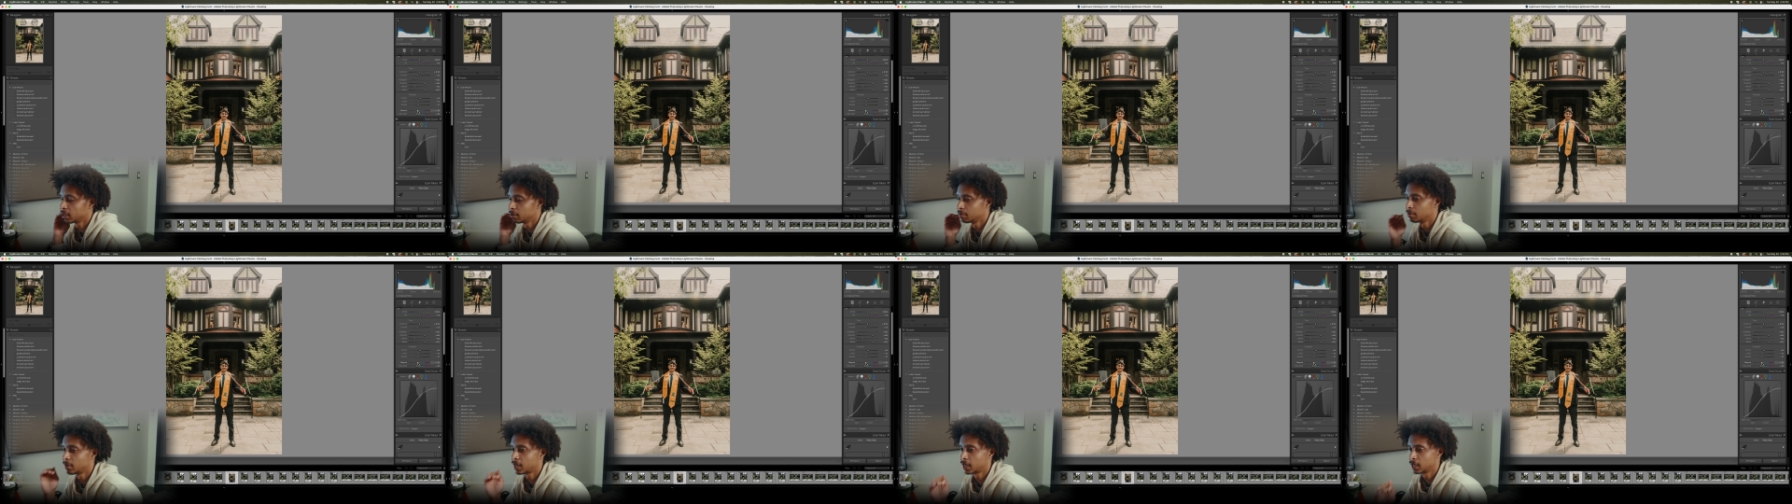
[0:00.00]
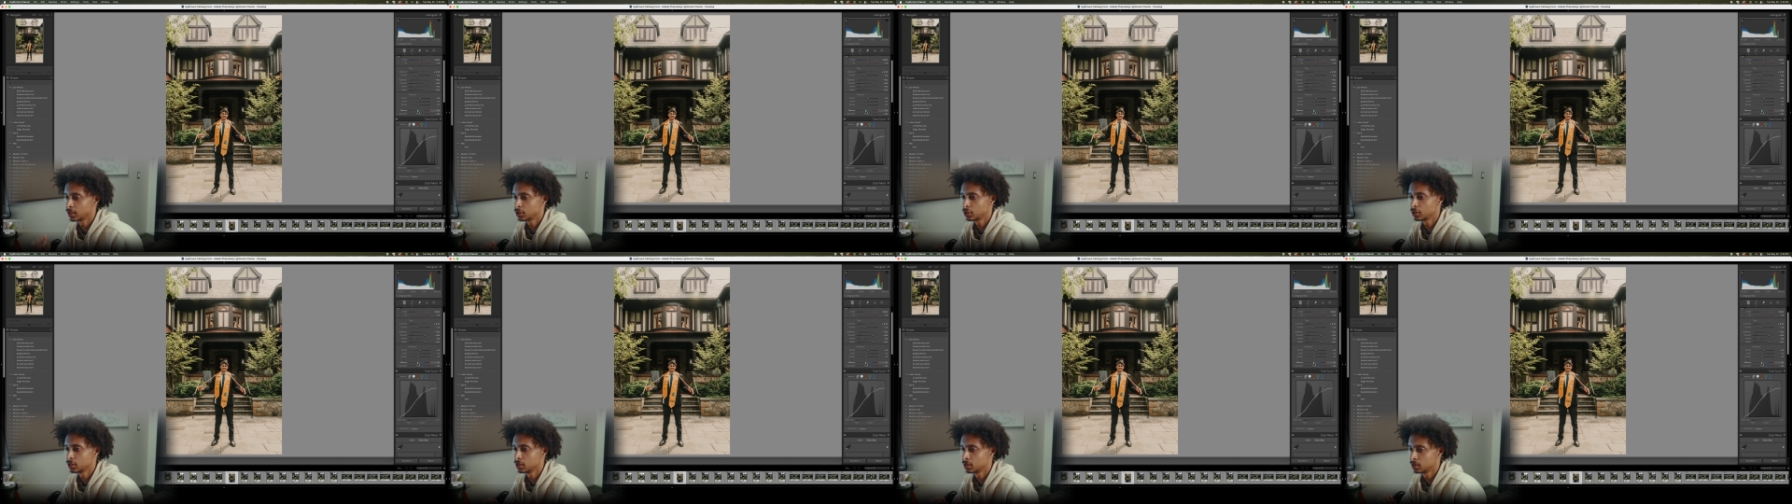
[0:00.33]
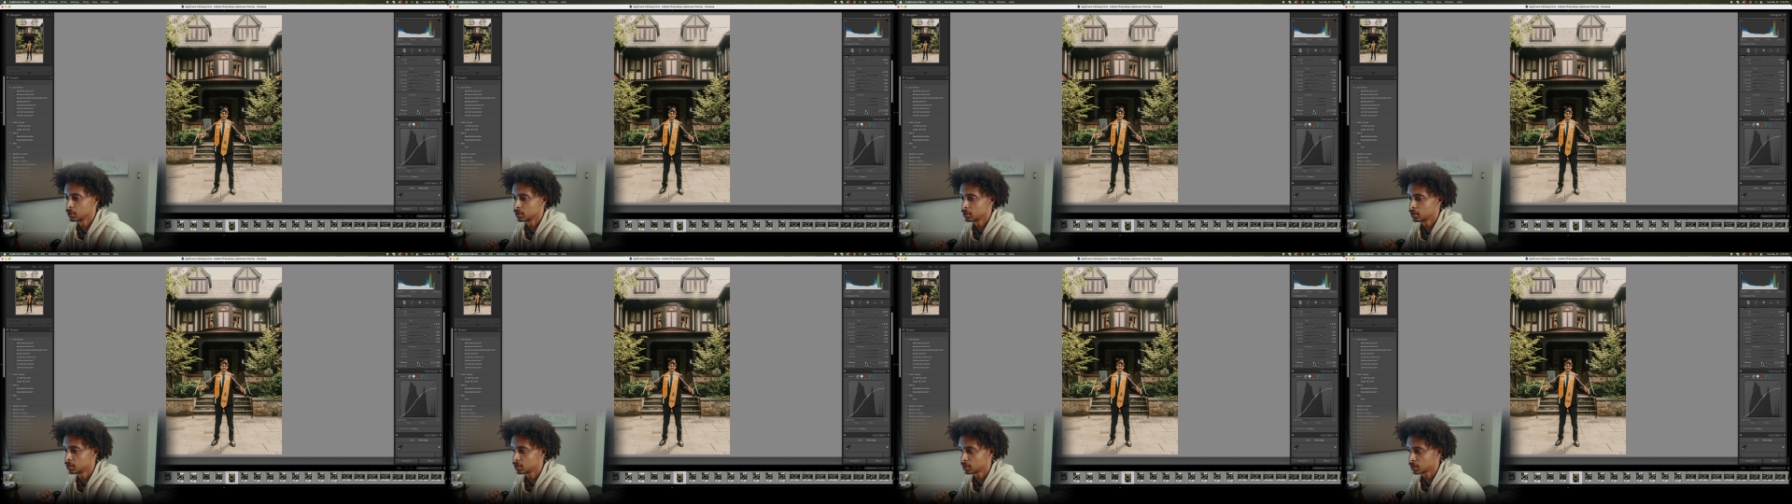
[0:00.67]
of
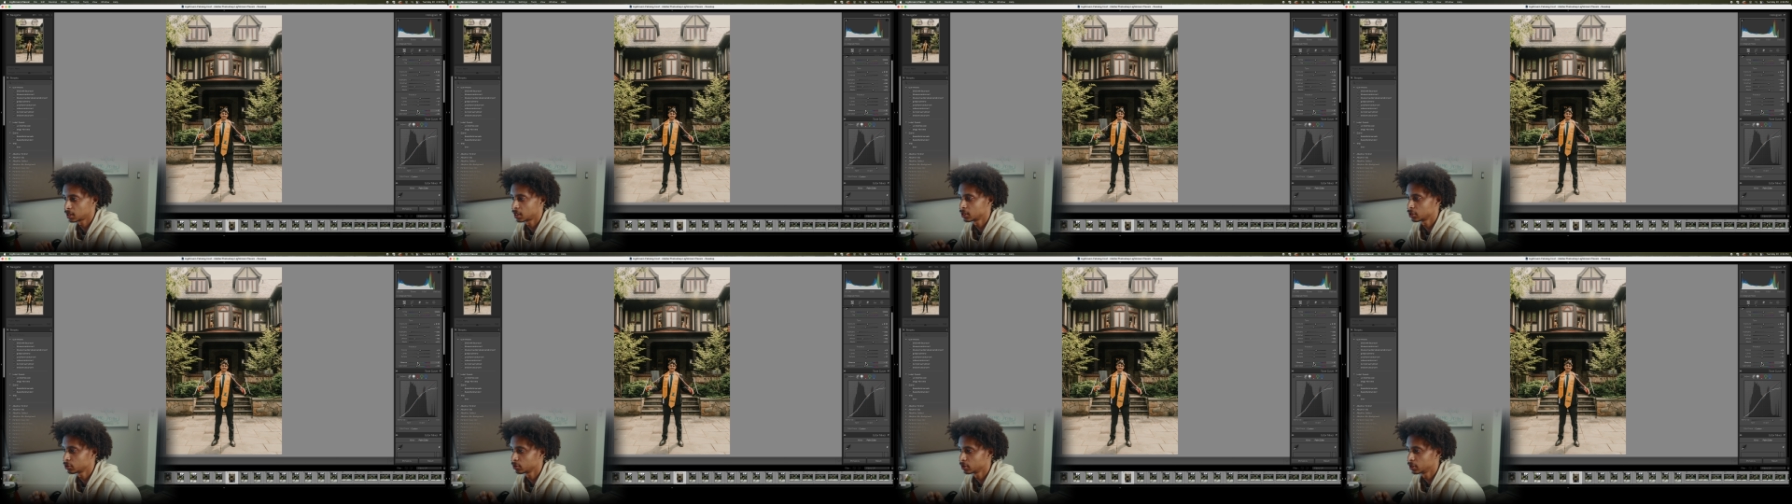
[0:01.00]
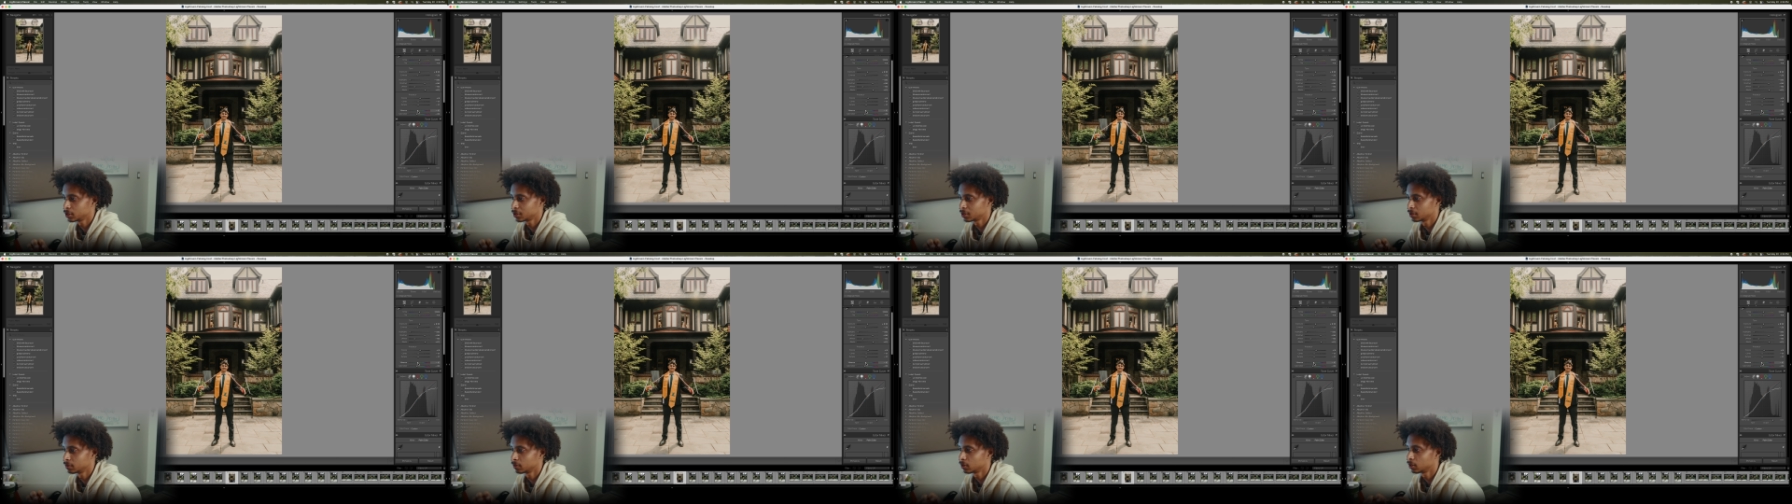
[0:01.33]
matches the saturation of